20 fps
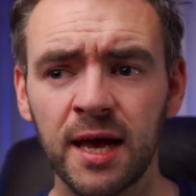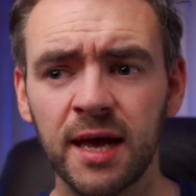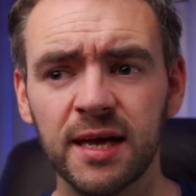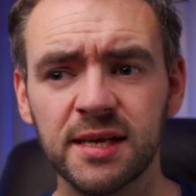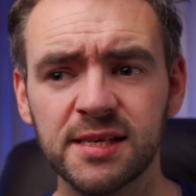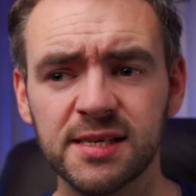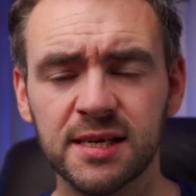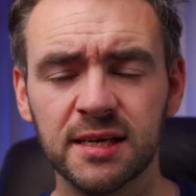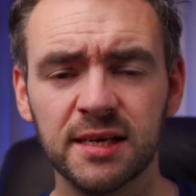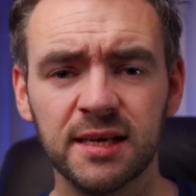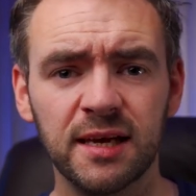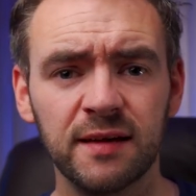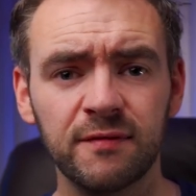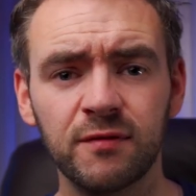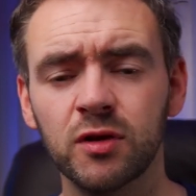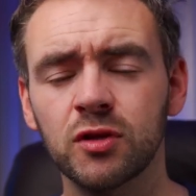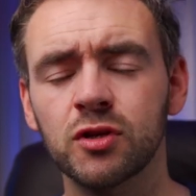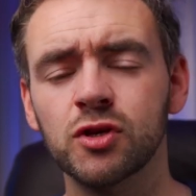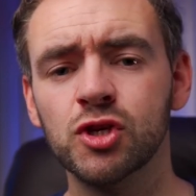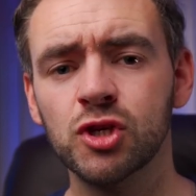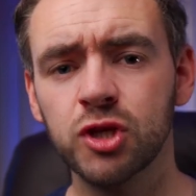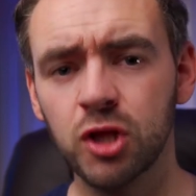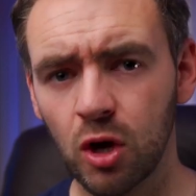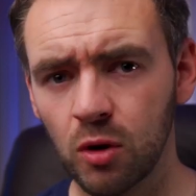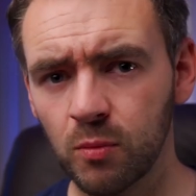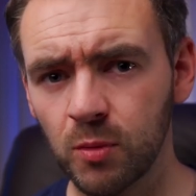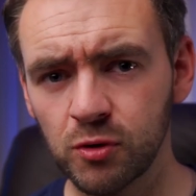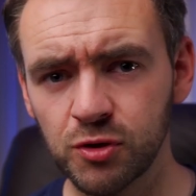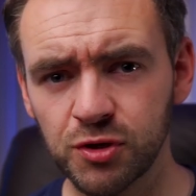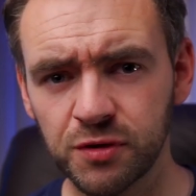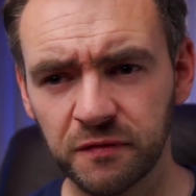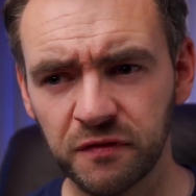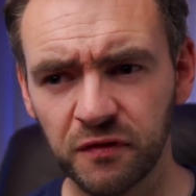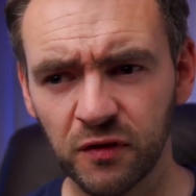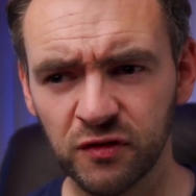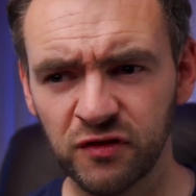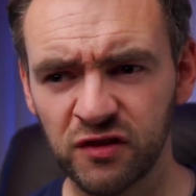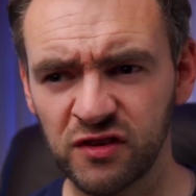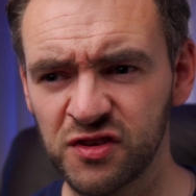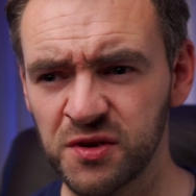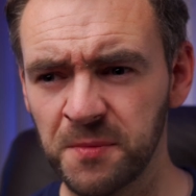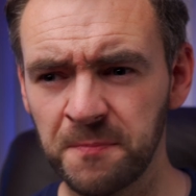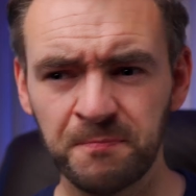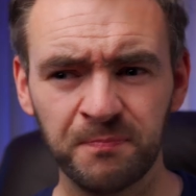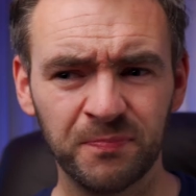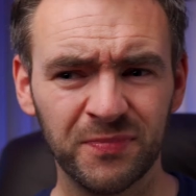It's going to give you the slow motion footage.